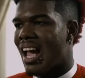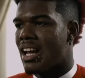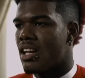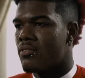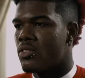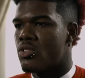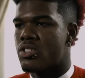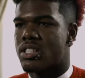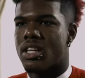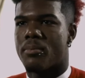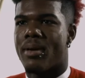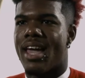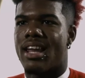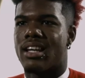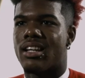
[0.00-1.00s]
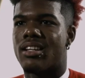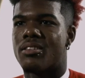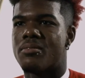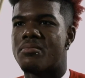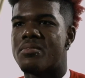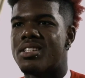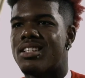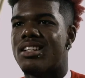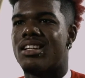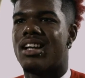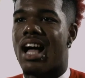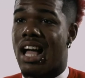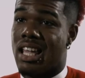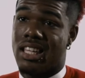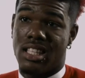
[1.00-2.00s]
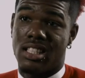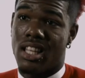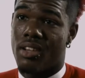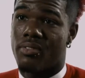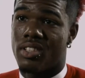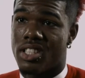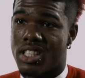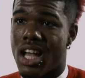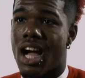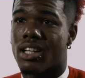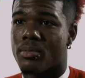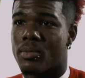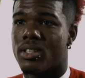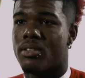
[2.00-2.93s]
never knew Skip had it in him. He definitely shocked me.